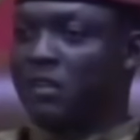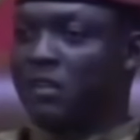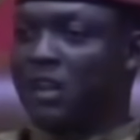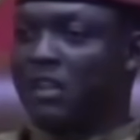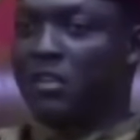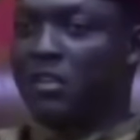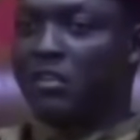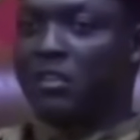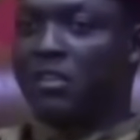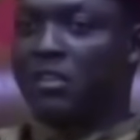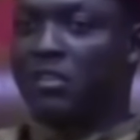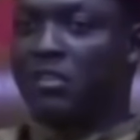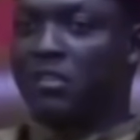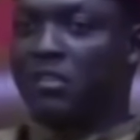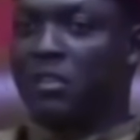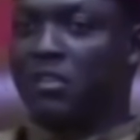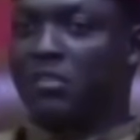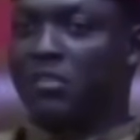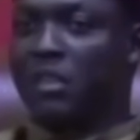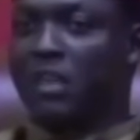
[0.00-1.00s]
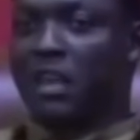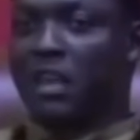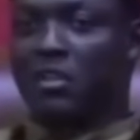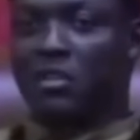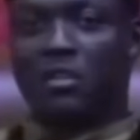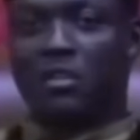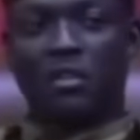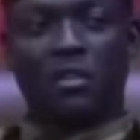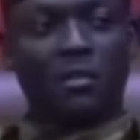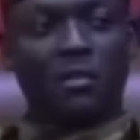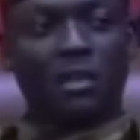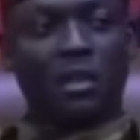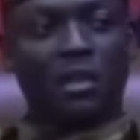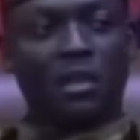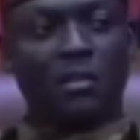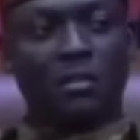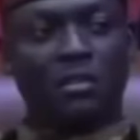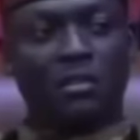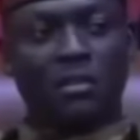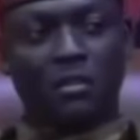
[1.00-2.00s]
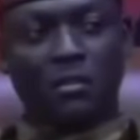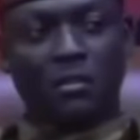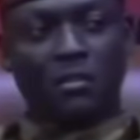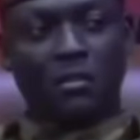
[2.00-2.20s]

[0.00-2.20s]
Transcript: I know that you use Land Cruiser pickups